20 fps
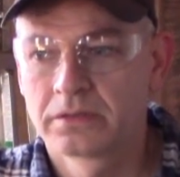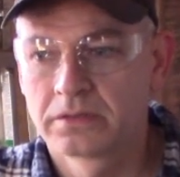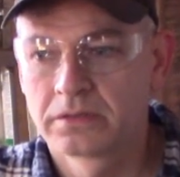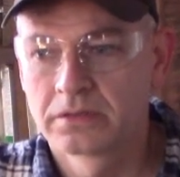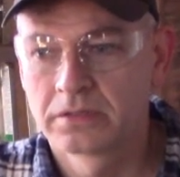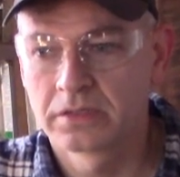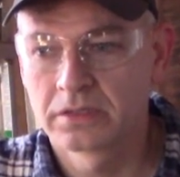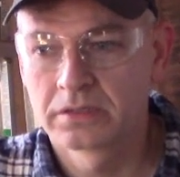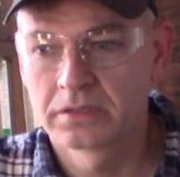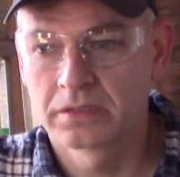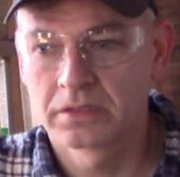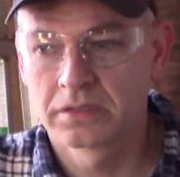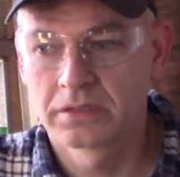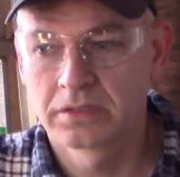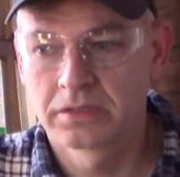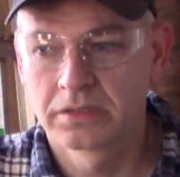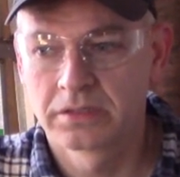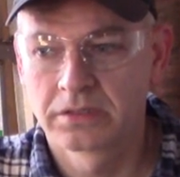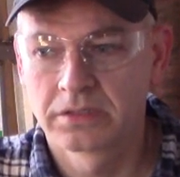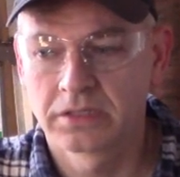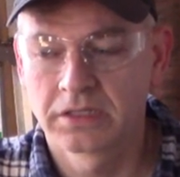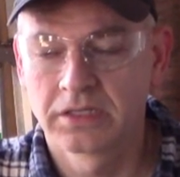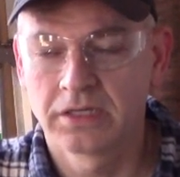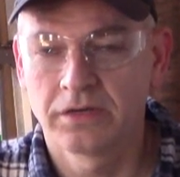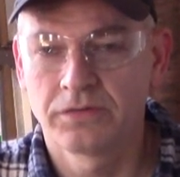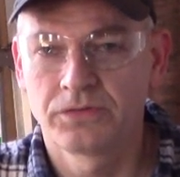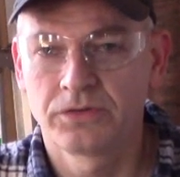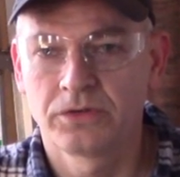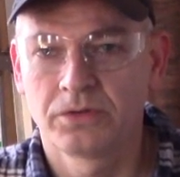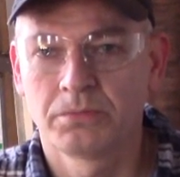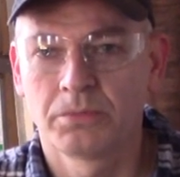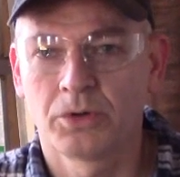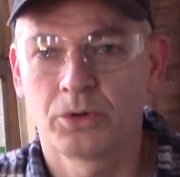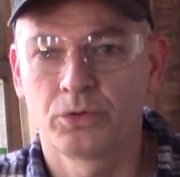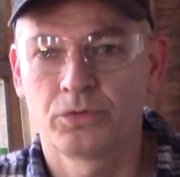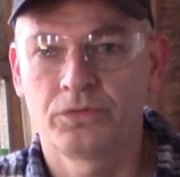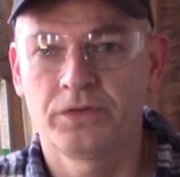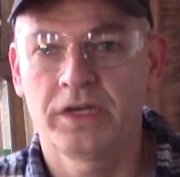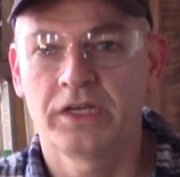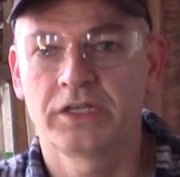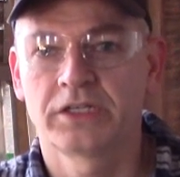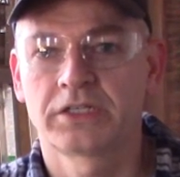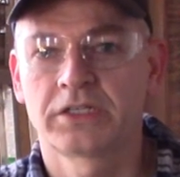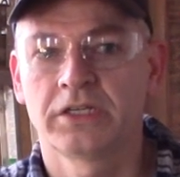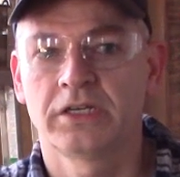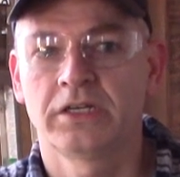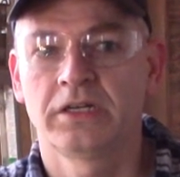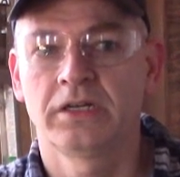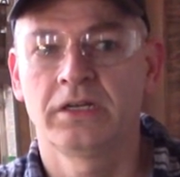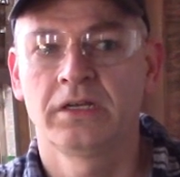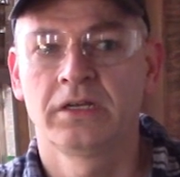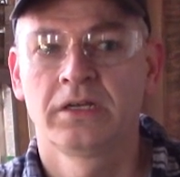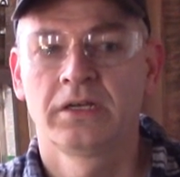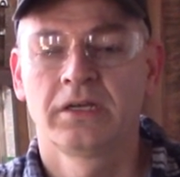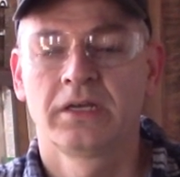to give you motivation